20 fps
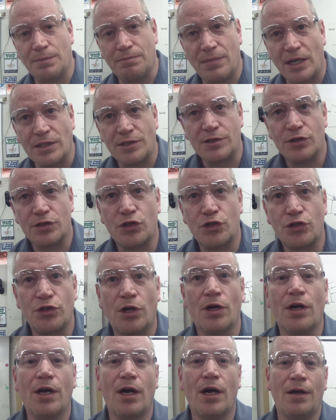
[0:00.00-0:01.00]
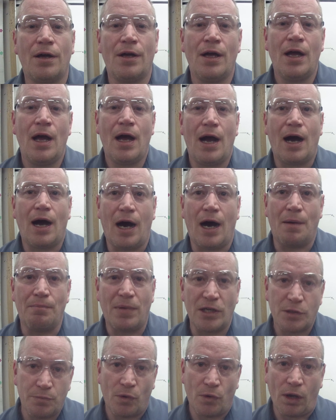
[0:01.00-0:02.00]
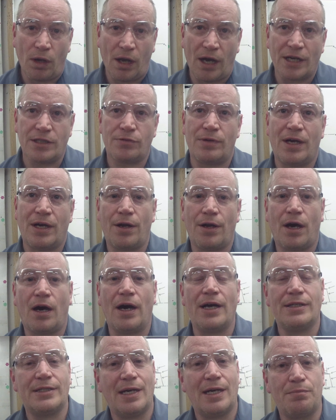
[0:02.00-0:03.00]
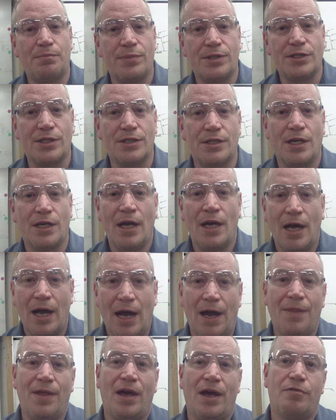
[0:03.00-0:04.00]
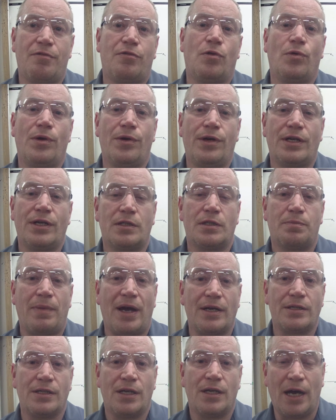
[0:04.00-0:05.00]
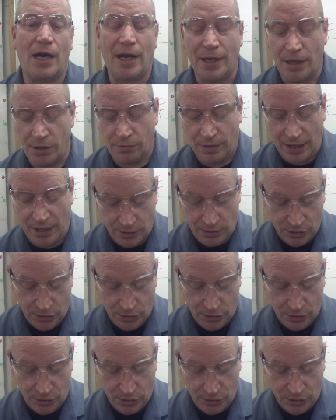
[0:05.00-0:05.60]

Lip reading: much stronger, much more light around higher temperatures, and therefore we would expect a greater